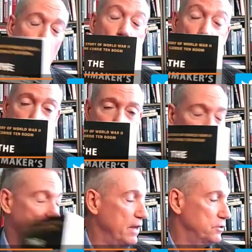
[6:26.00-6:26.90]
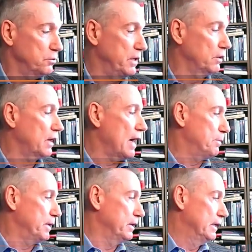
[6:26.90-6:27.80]
ARC, the advanced reader
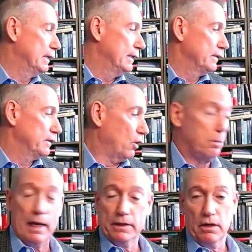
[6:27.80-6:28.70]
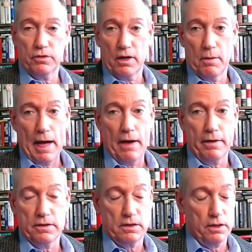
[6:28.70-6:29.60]
copy. The hardback doesn't come
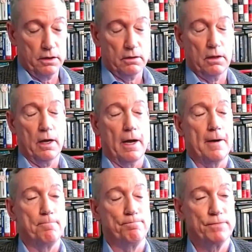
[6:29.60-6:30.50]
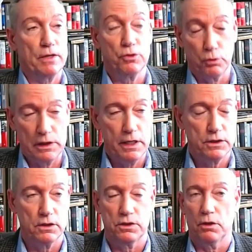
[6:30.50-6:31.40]
out until, isn't
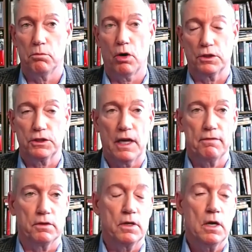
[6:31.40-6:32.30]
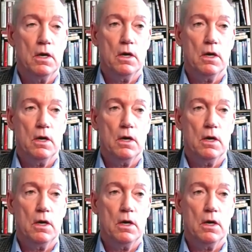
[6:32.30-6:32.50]
released until March 7.